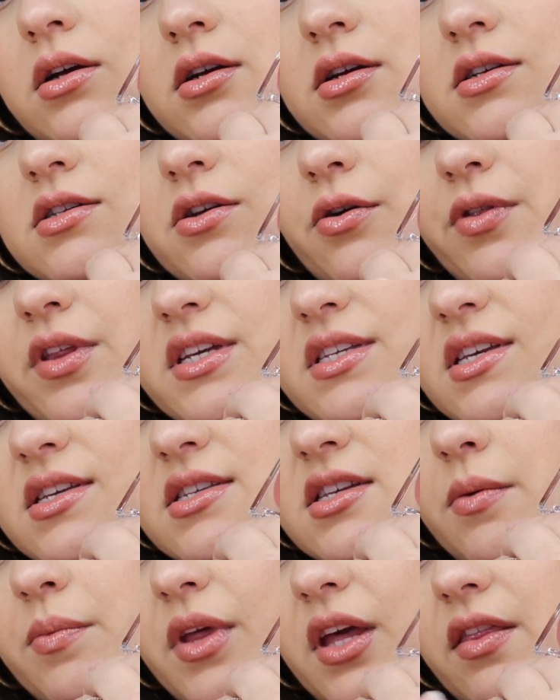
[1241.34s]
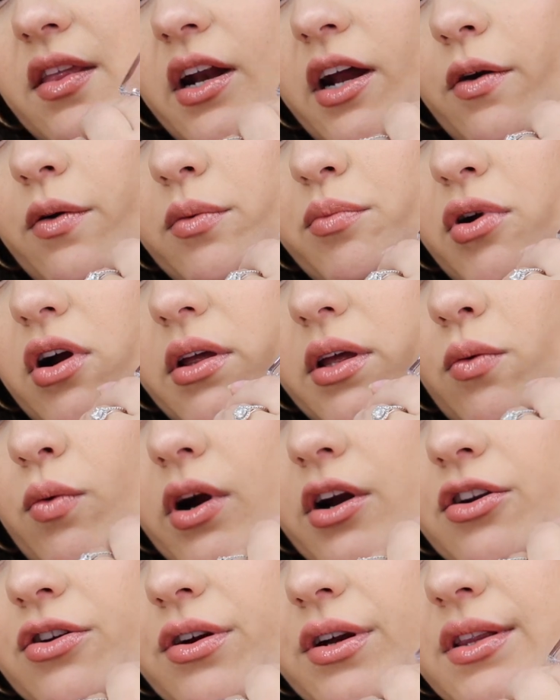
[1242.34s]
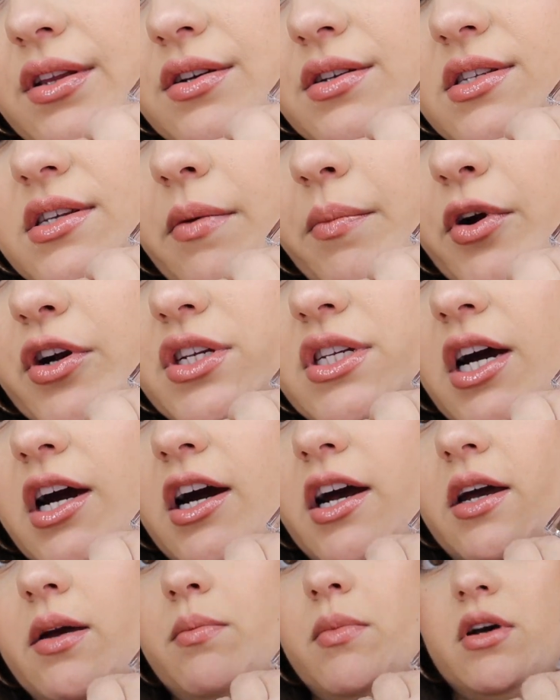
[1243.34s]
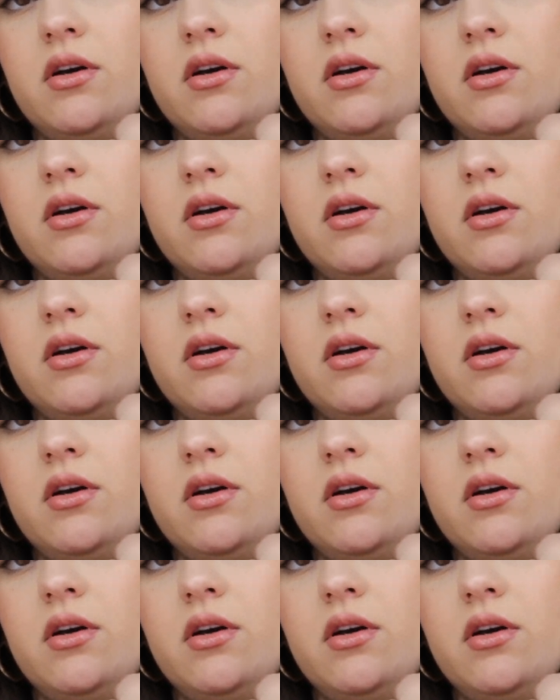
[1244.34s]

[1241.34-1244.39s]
So this is something that I would probably wear during the summertime,